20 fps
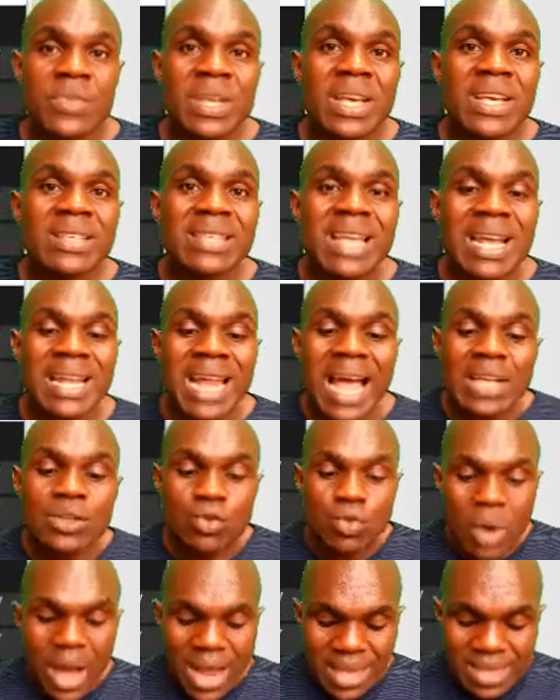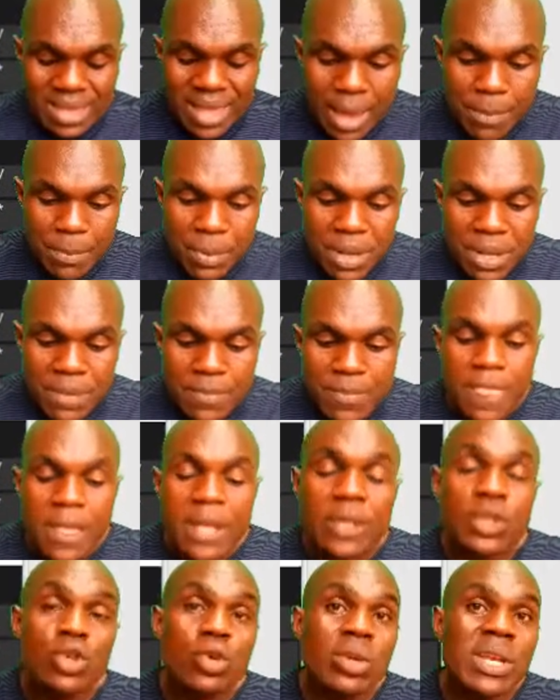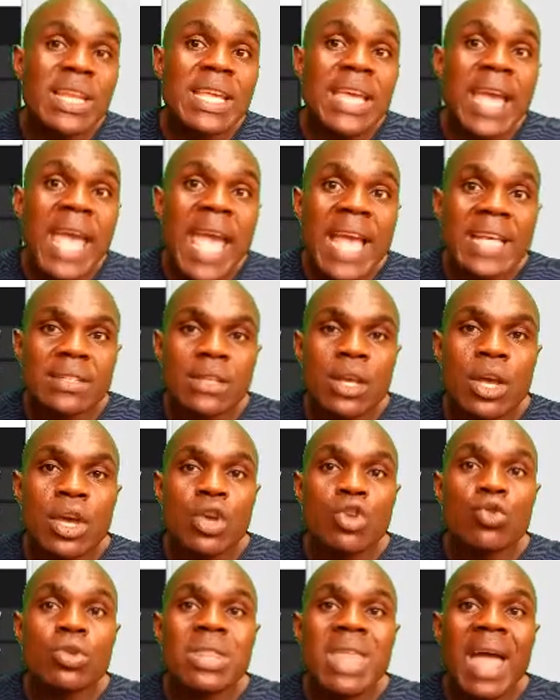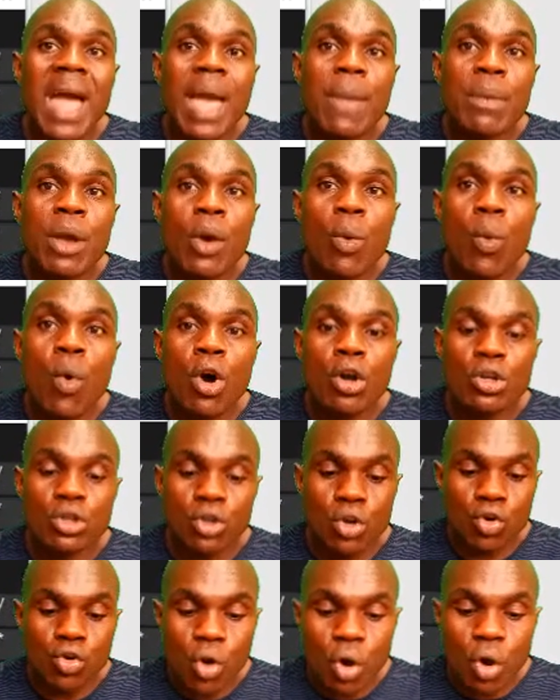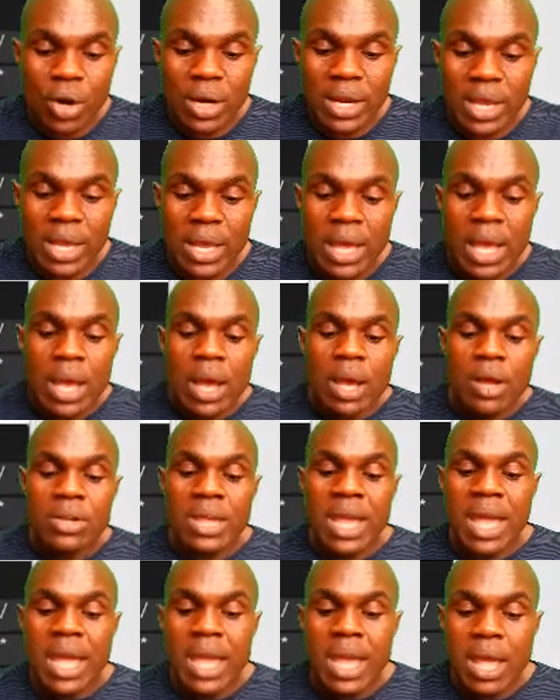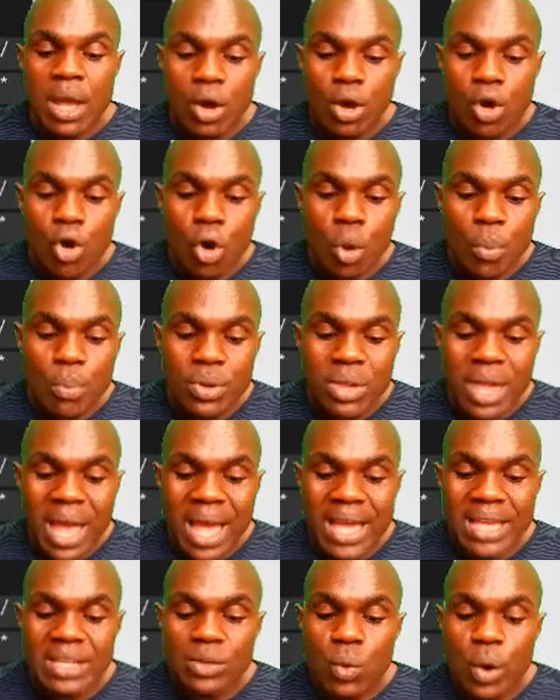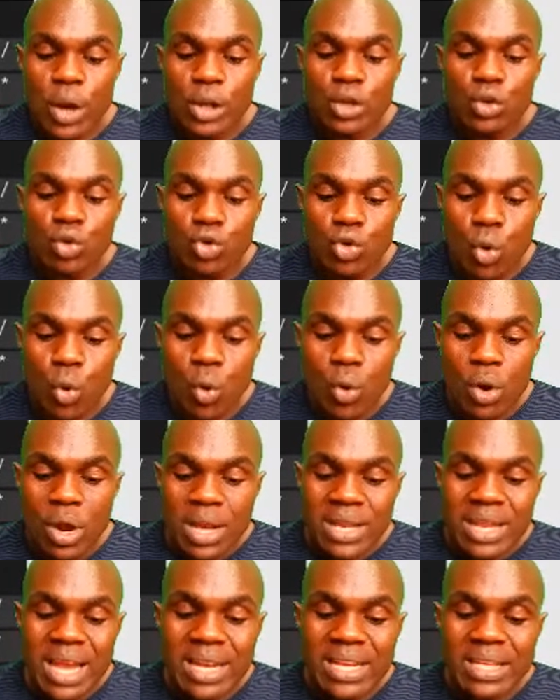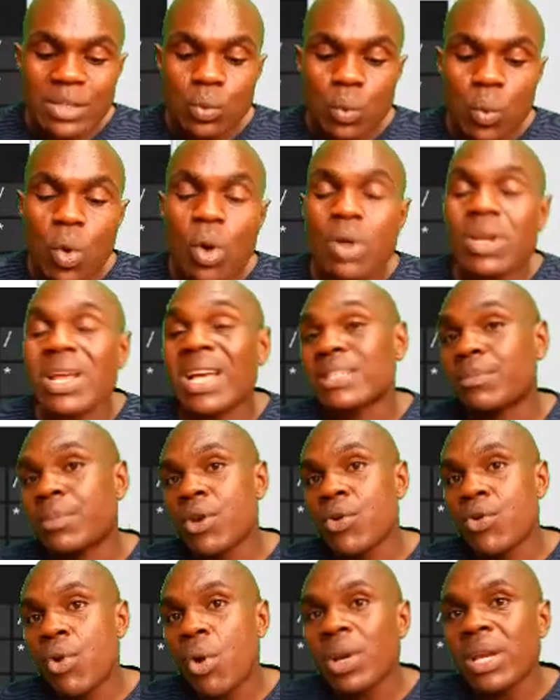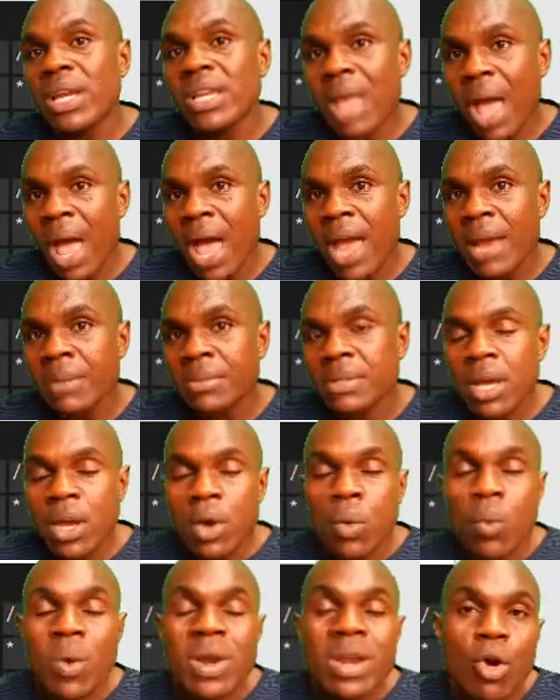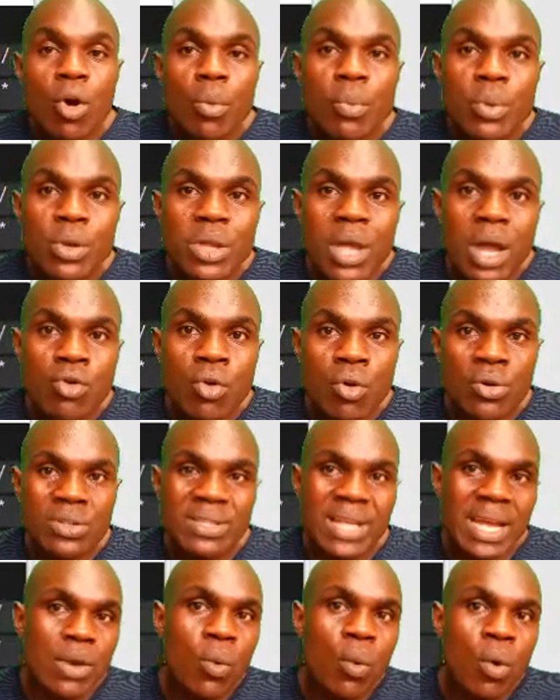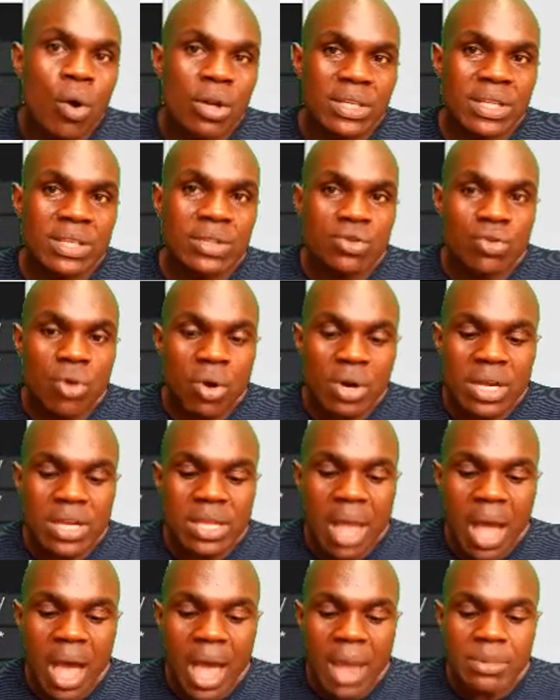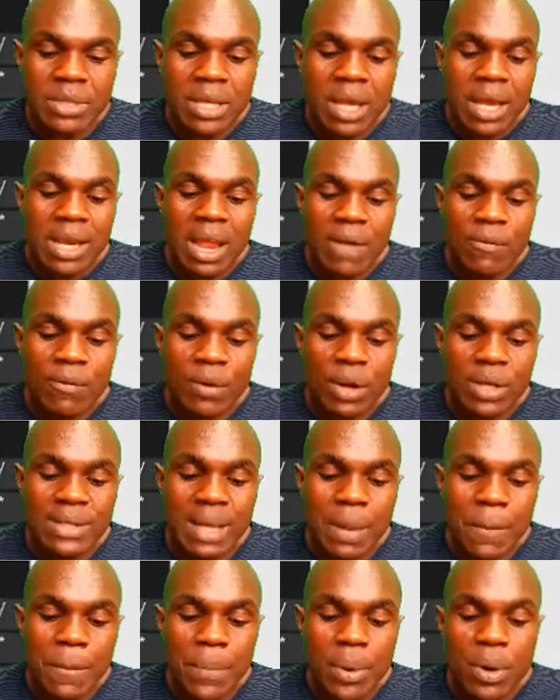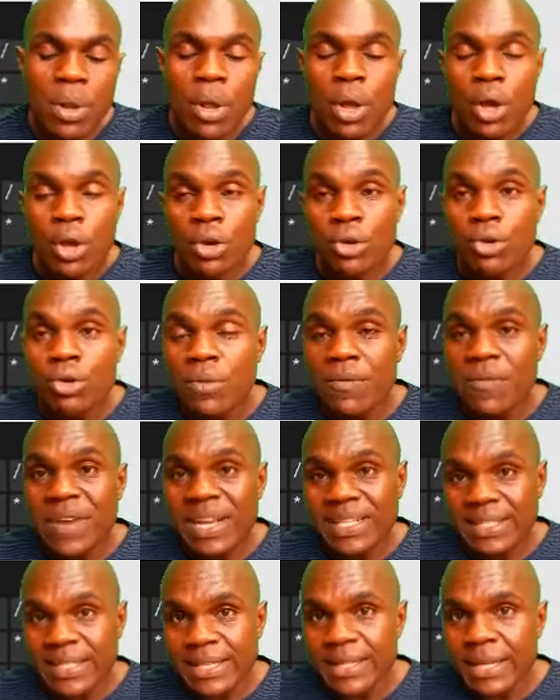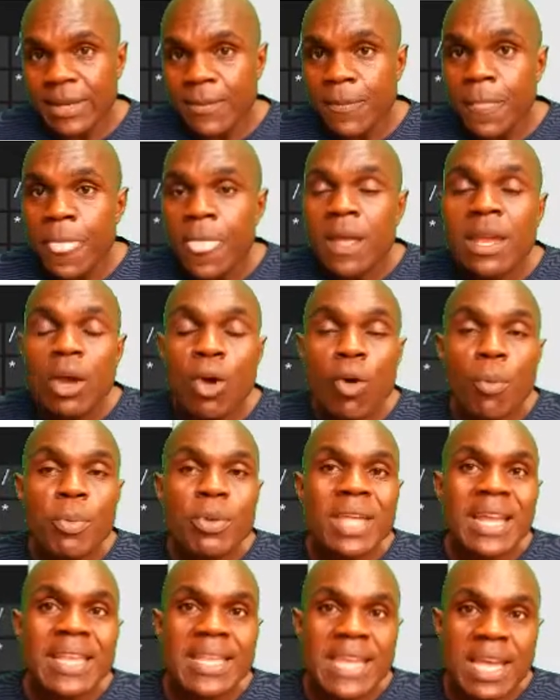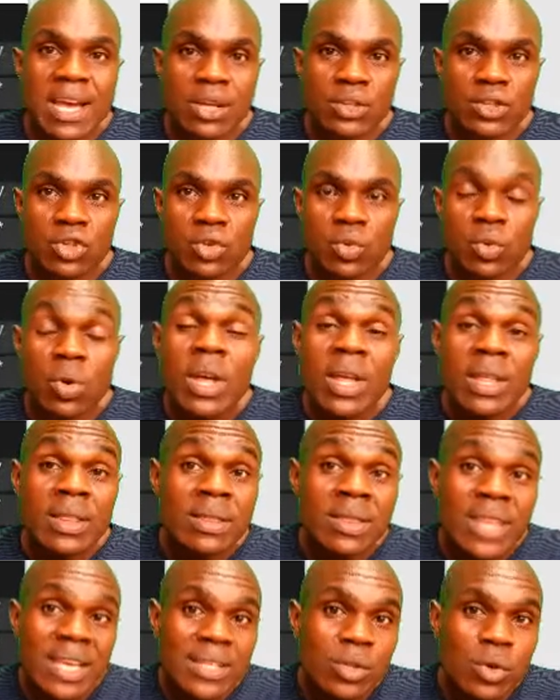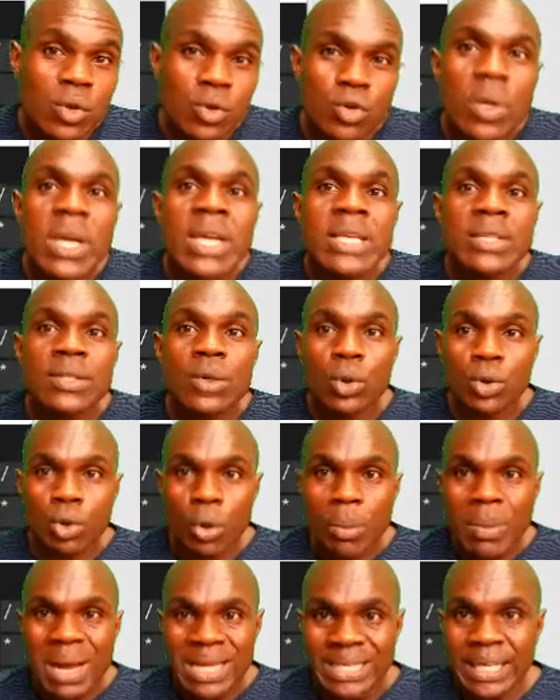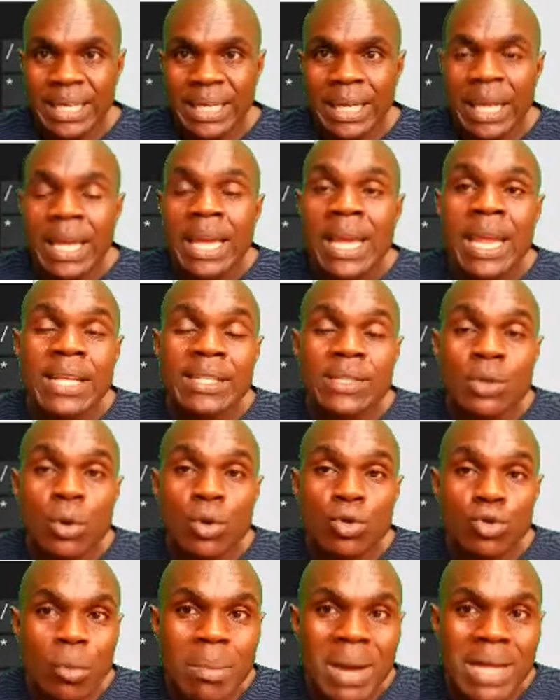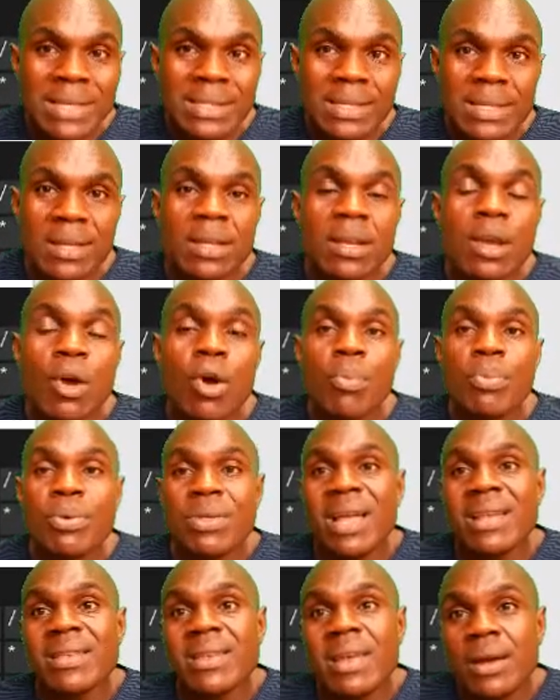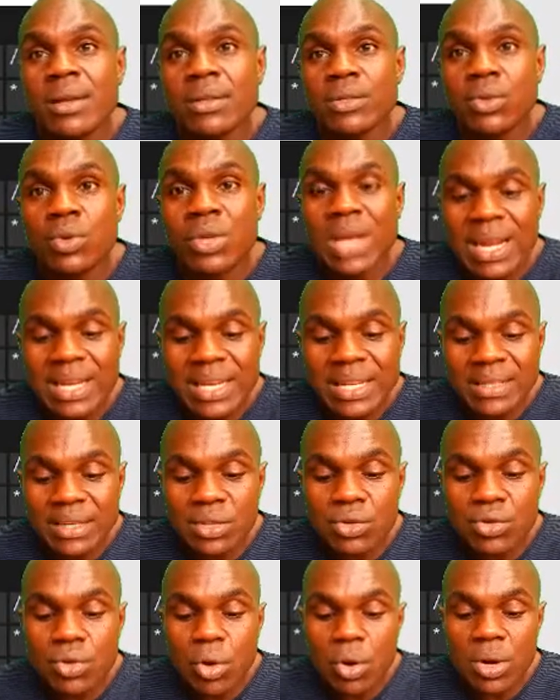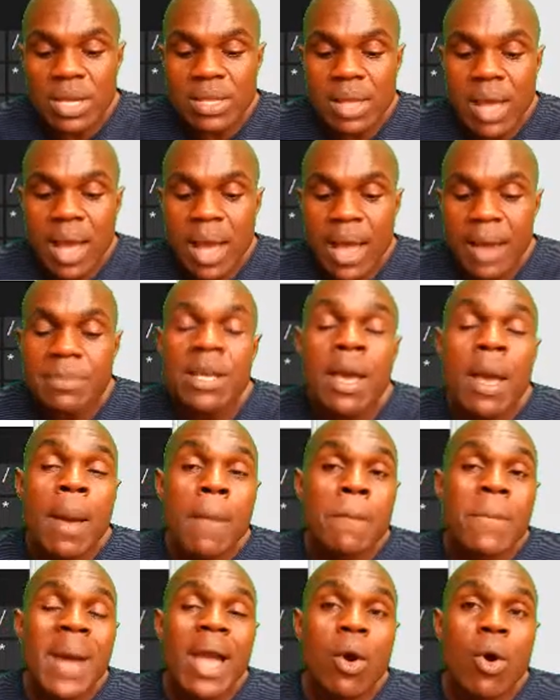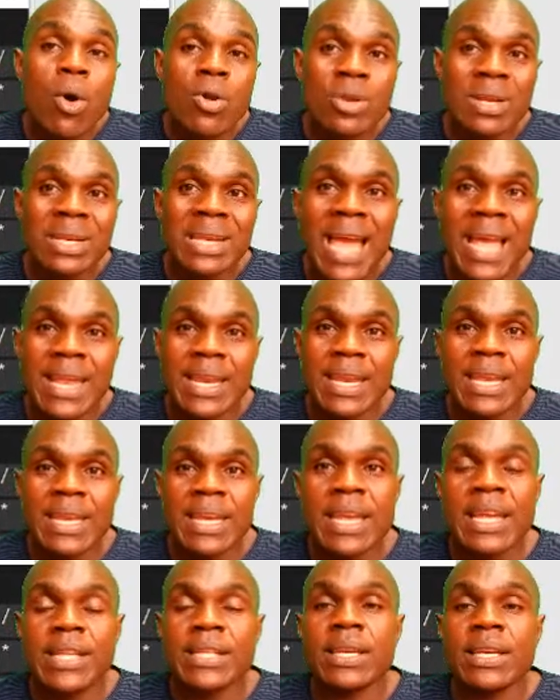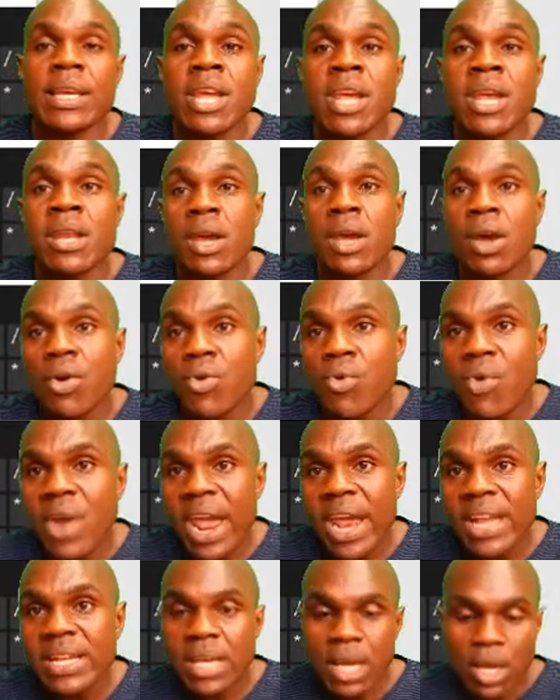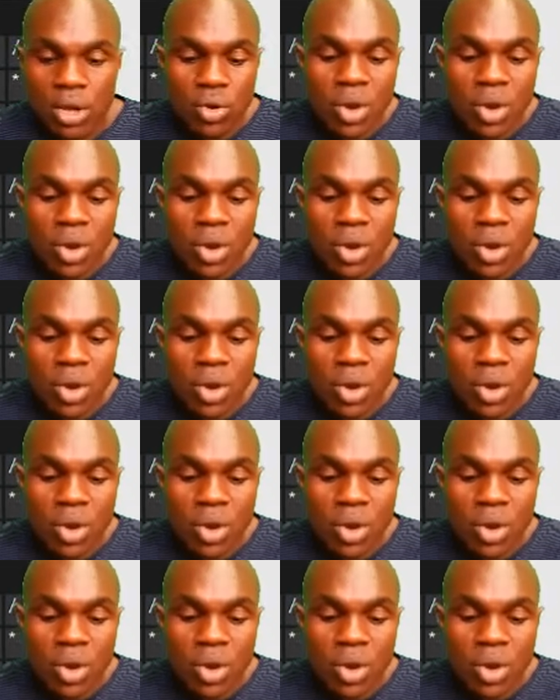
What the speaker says: is that as you are typing, should in case you type a word wrongly, the computer is going to know that this word has been wrongly typed. When the computer knows that the word is wrongly typed, like for example, university, the computer tells you this also is automatic. It's automatic. The computer tells you that this is wrongly typed by underlining it in red.